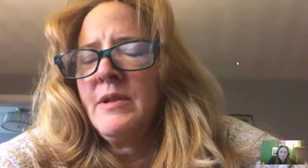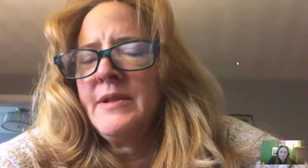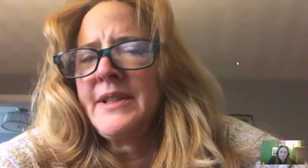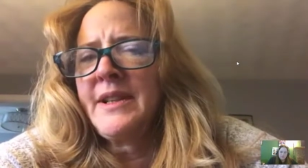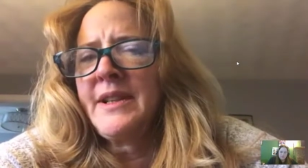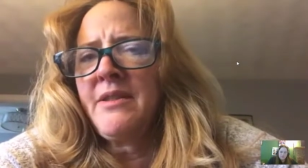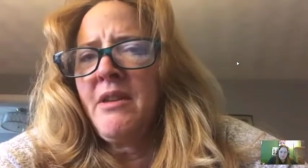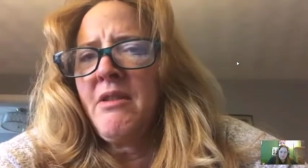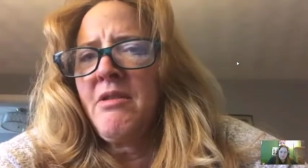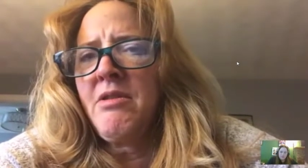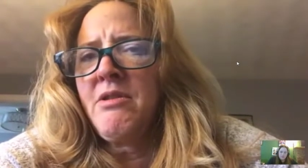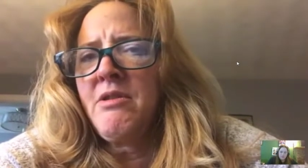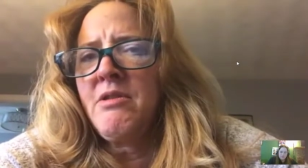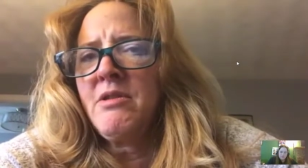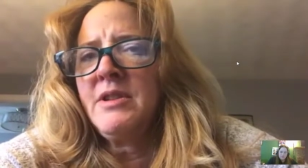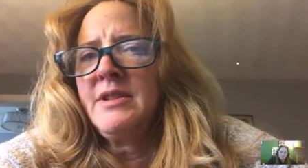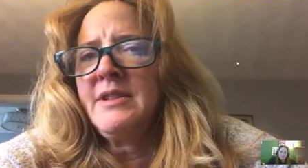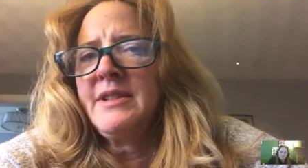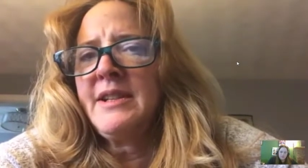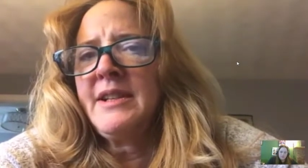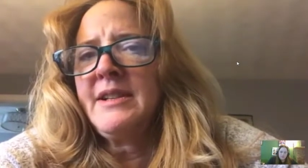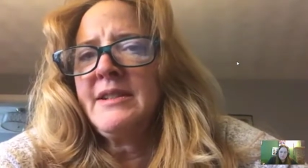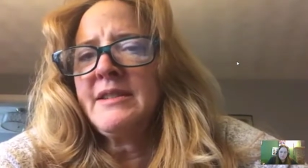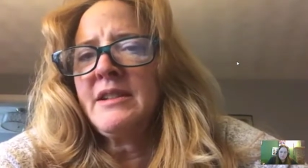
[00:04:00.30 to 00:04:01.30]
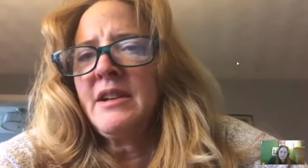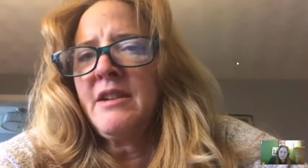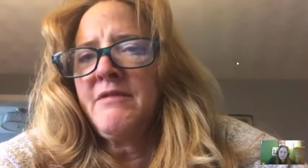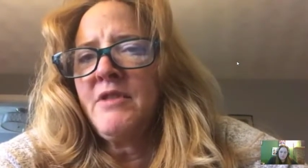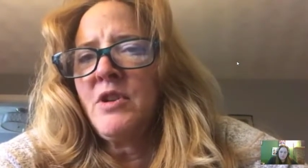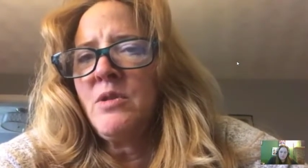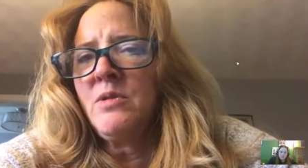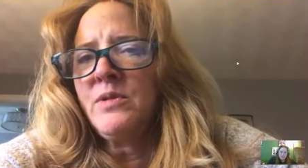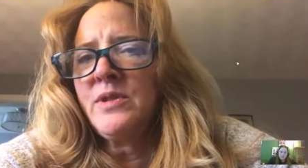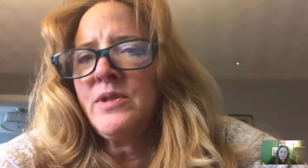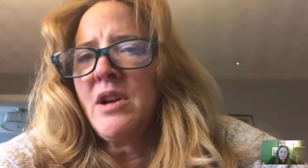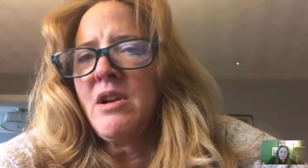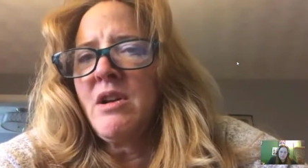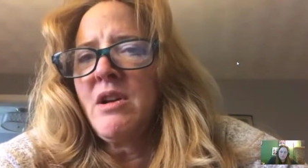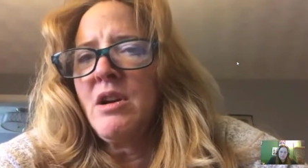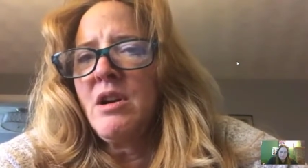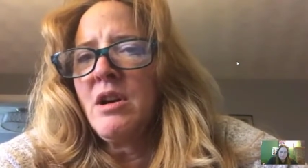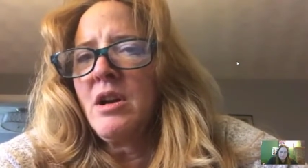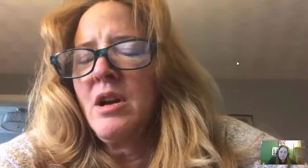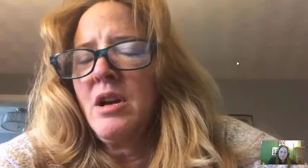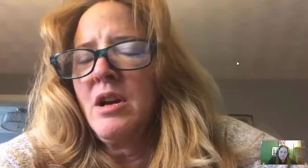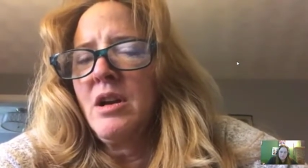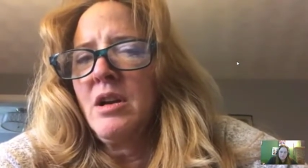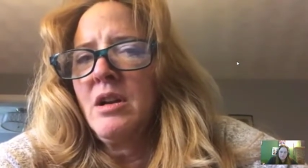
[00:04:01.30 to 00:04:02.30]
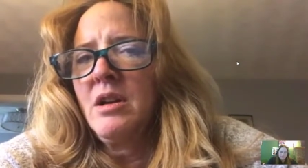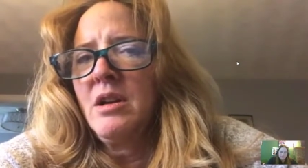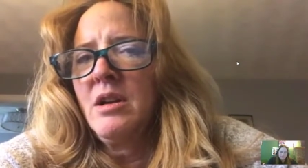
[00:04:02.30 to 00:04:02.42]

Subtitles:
was it the third season of Ozark?